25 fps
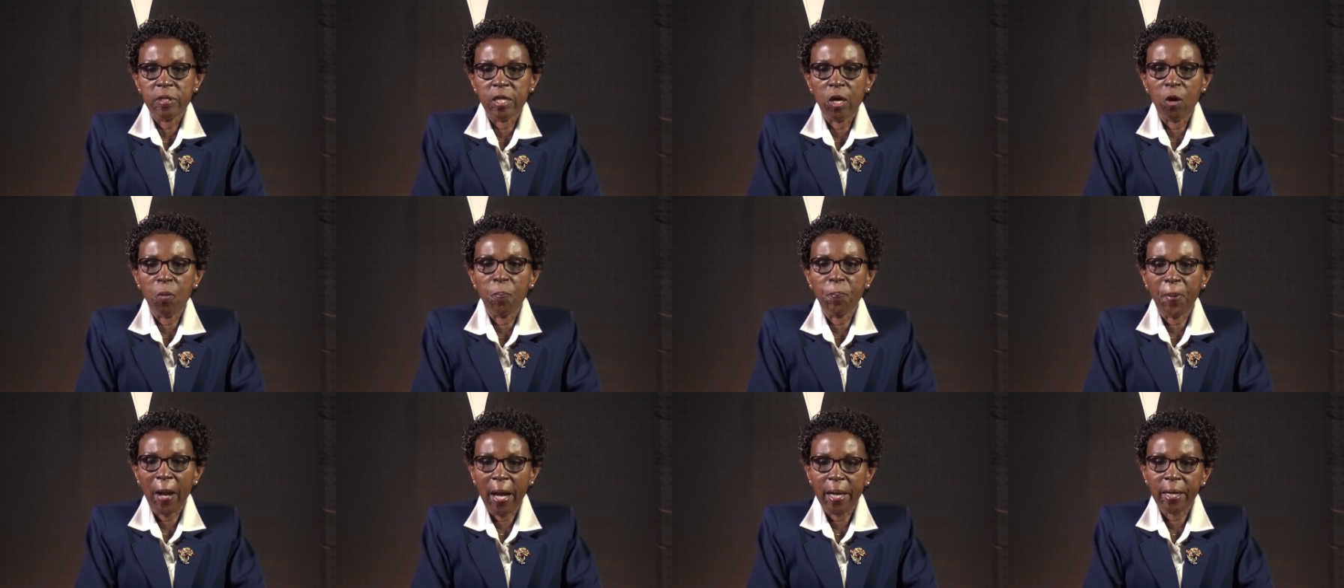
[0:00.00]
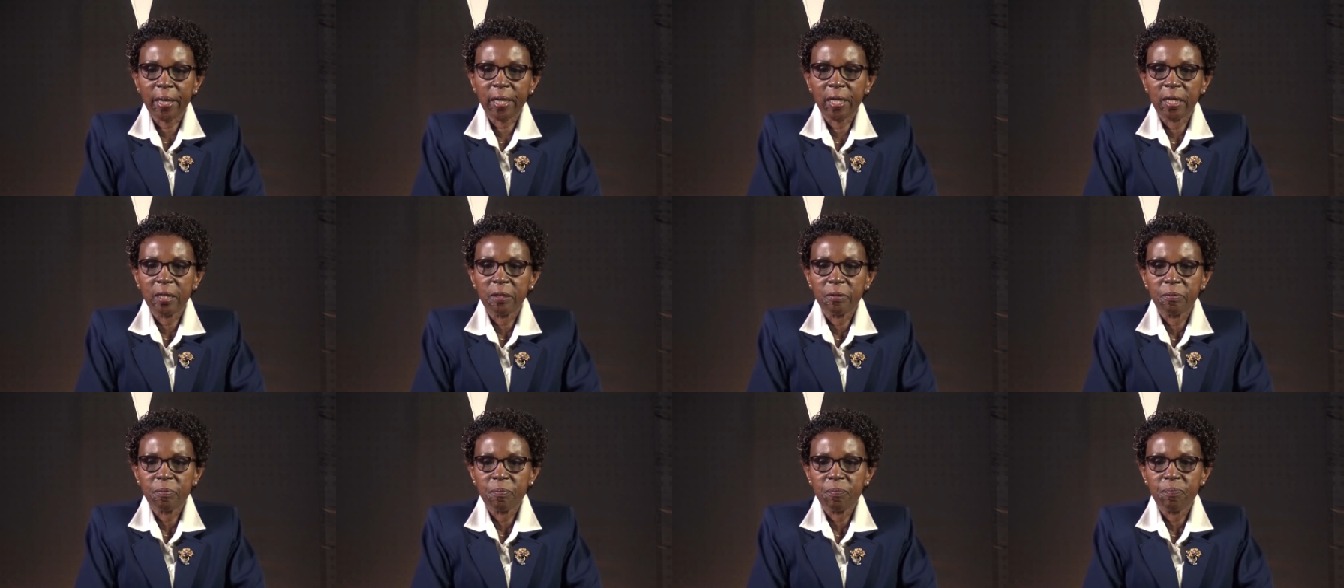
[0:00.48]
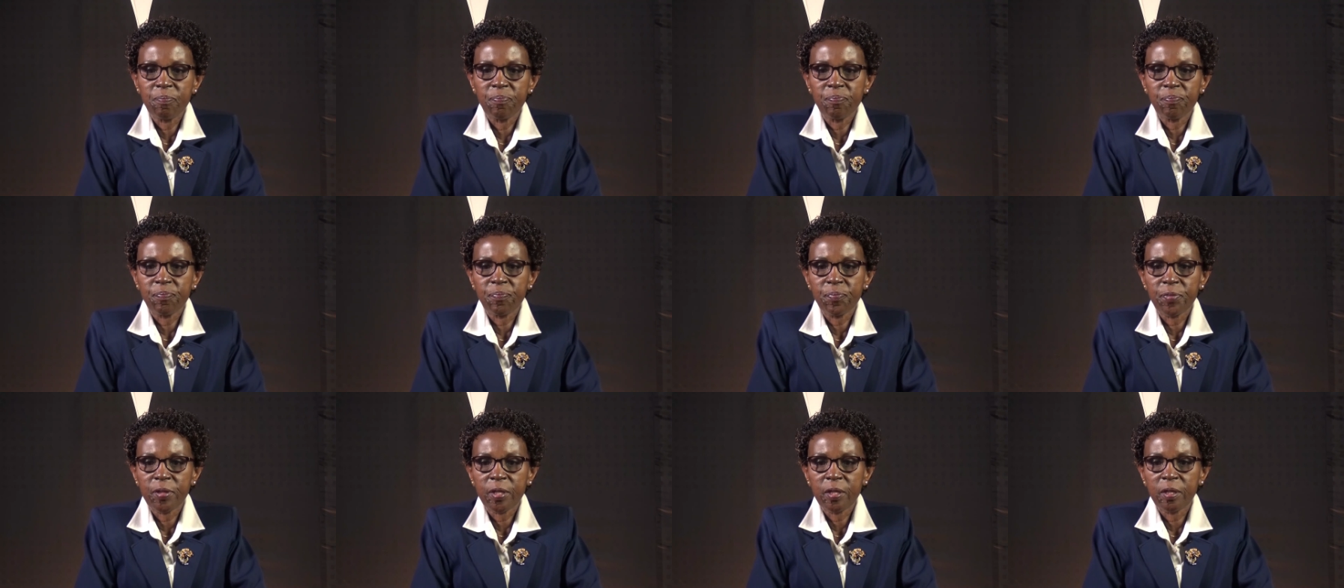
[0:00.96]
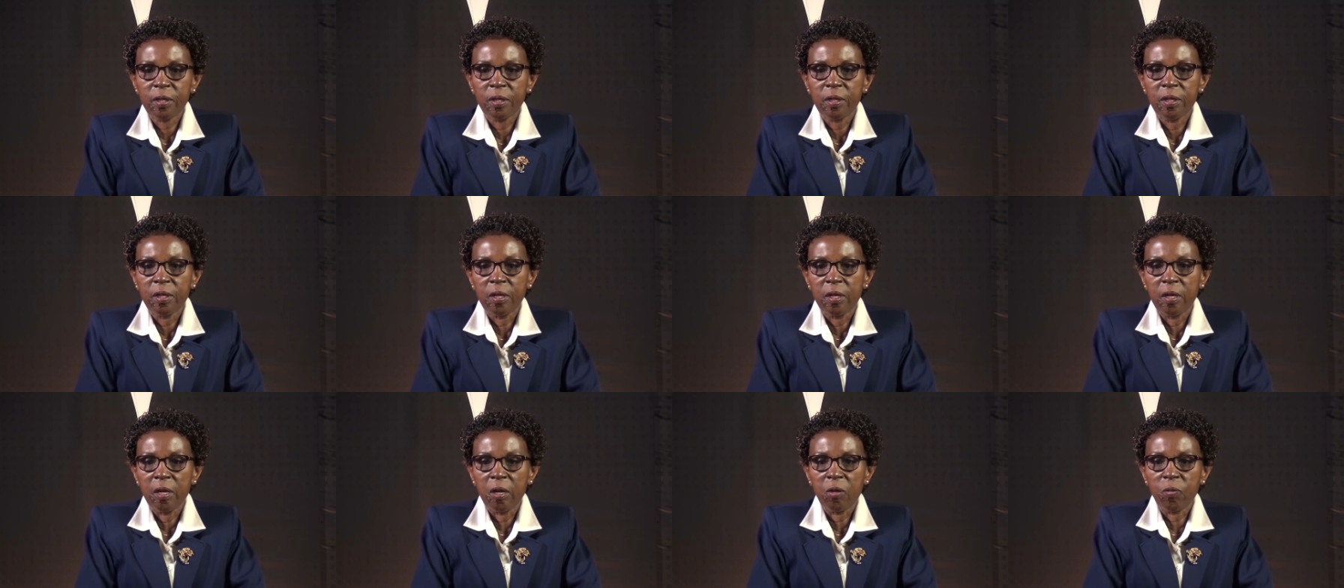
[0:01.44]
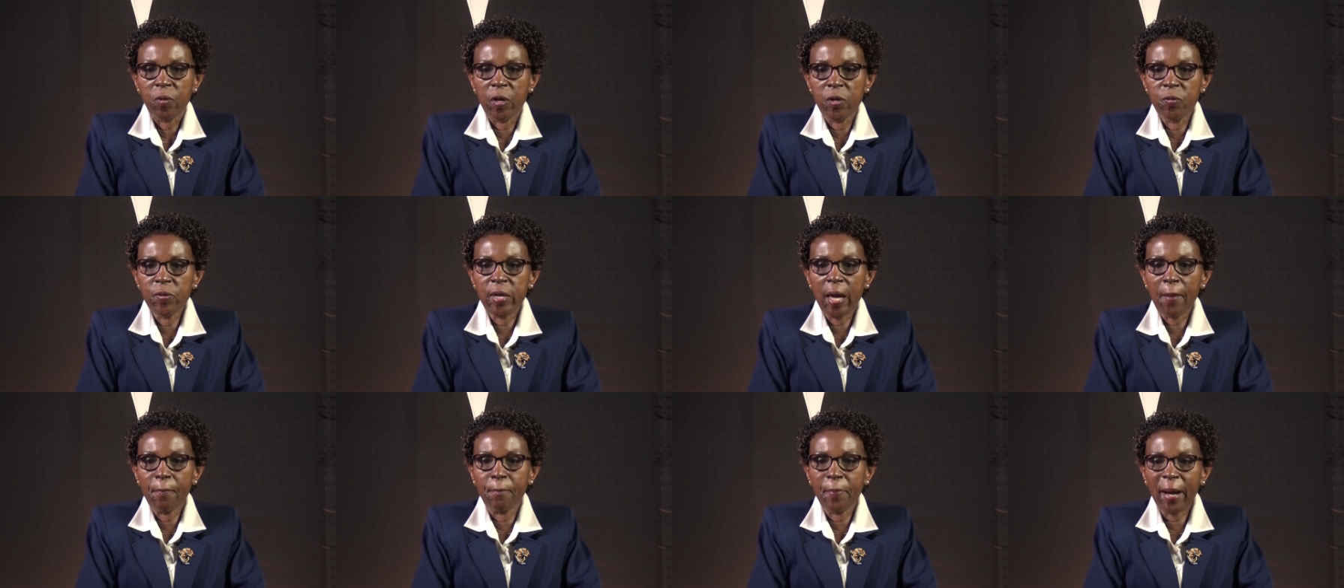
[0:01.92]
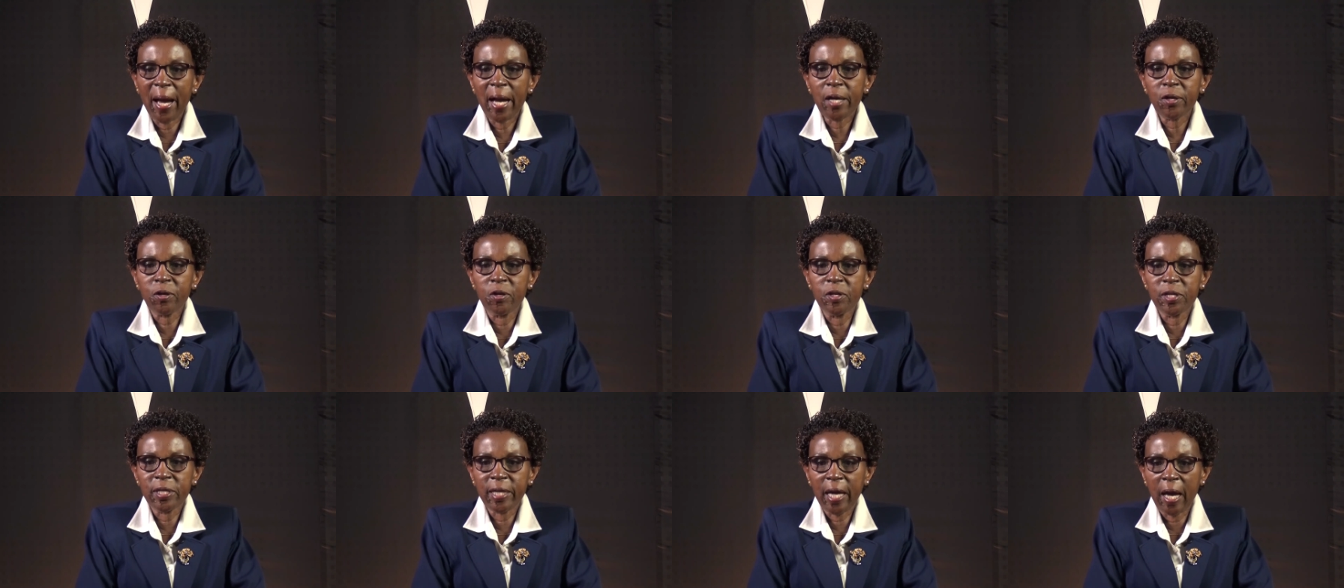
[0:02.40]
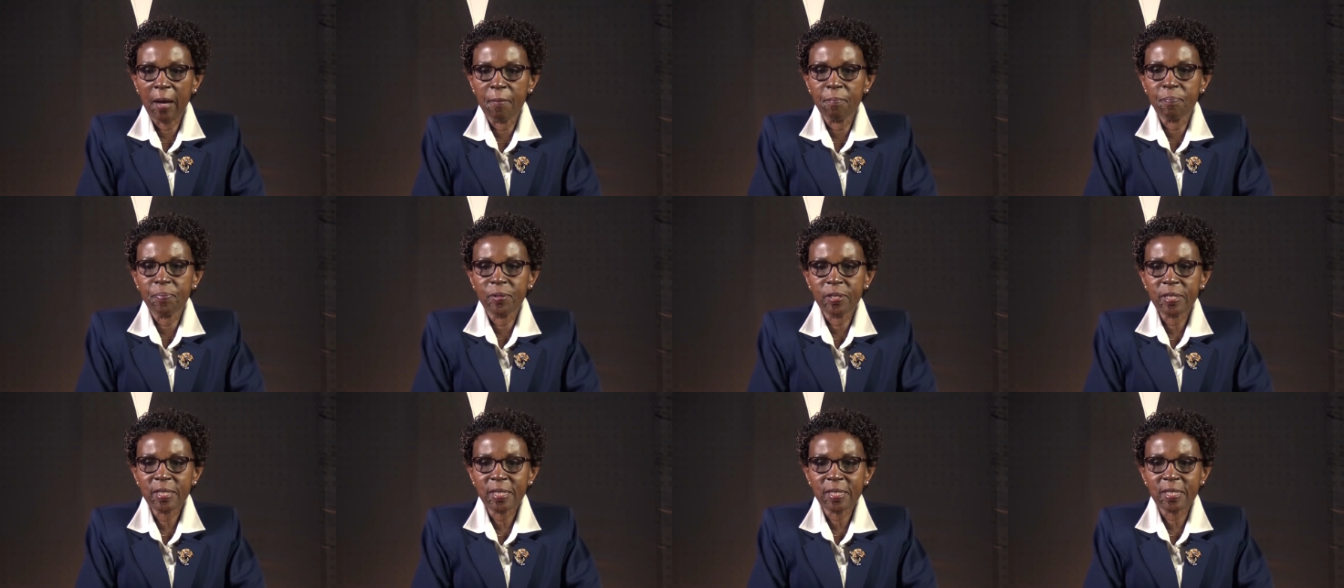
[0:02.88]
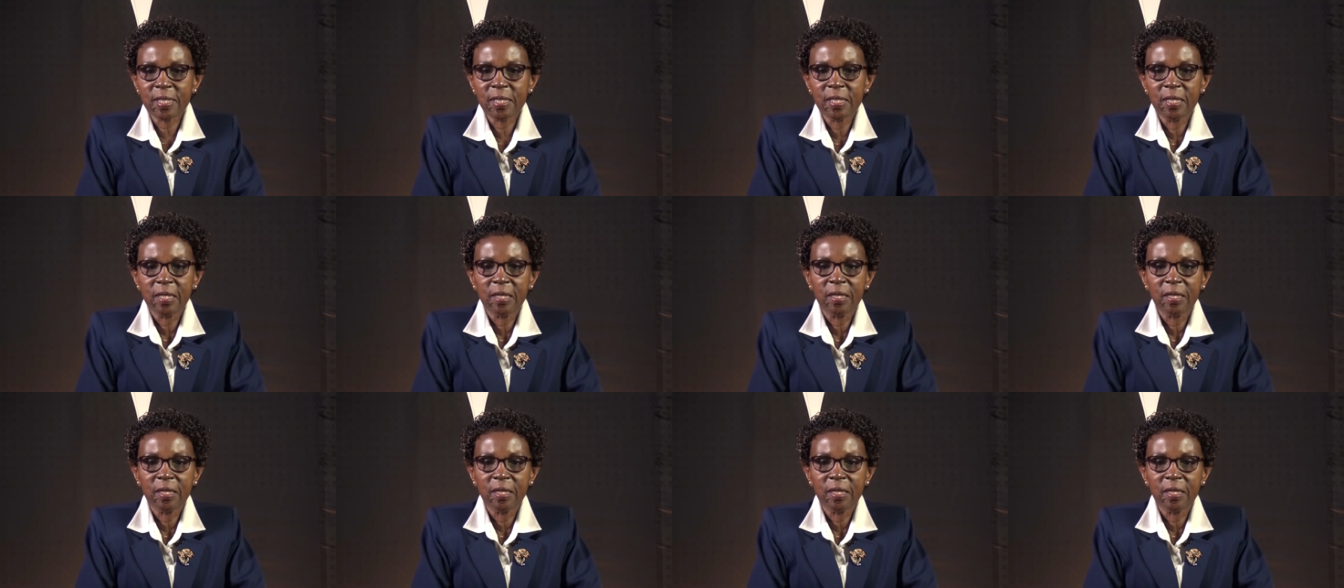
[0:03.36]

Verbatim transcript: the OPAC. When we are back on campus,